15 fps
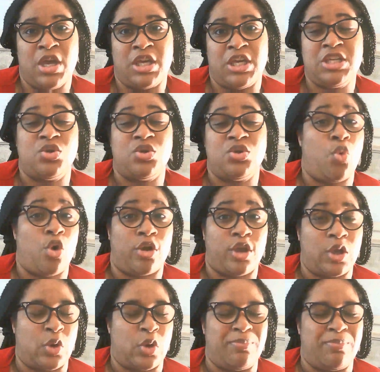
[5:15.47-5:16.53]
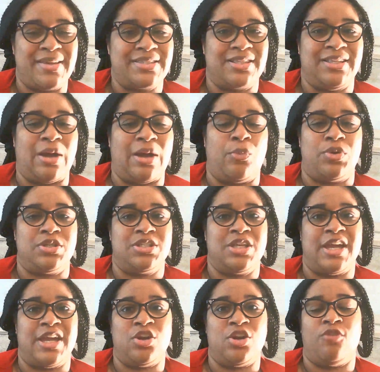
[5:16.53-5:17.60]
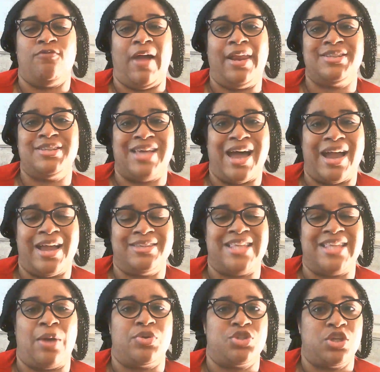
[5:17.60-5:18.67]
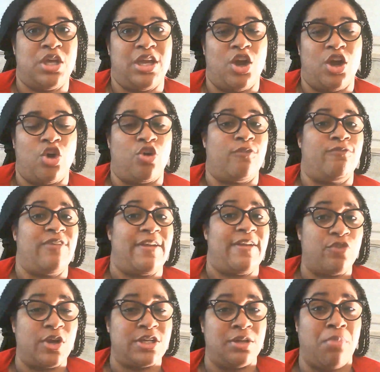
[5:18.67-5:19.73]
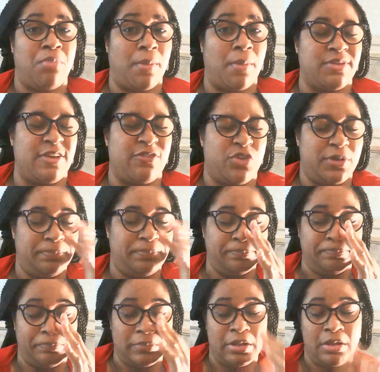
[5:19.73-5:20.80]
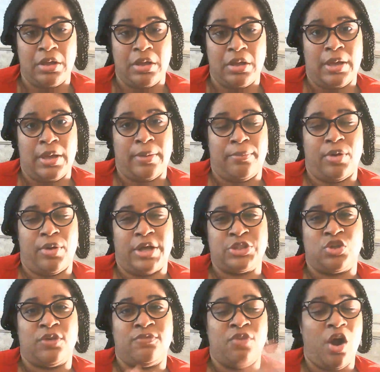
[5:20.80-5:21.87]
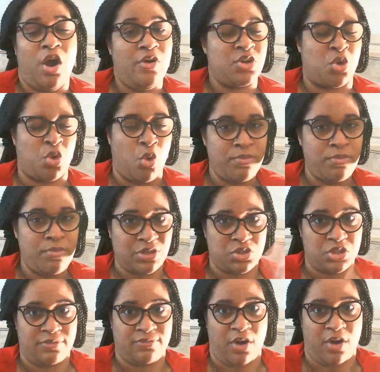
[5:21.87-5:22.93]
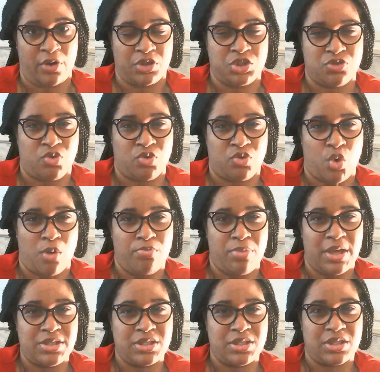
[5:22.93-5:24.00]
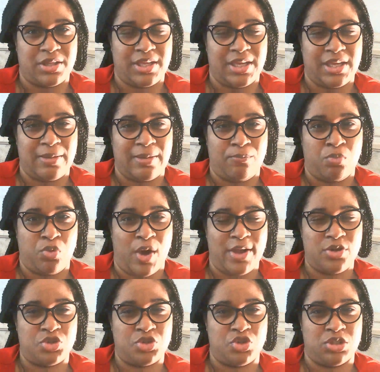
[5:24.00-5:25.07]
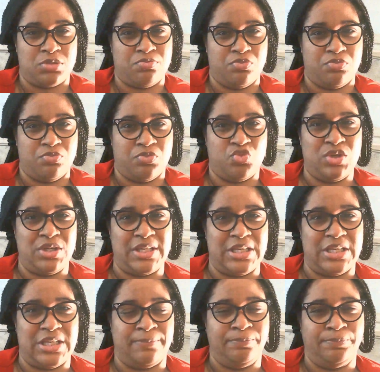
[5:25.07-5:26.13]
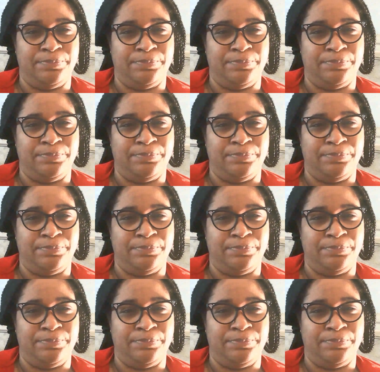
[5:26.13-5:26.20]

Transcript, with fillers: he's a war hero. Basically, that was, in her Violet's eyes, that was her favorite, mom's favorite. But Navarre, so going back to the Navarrian Civil War, basically, prior to this really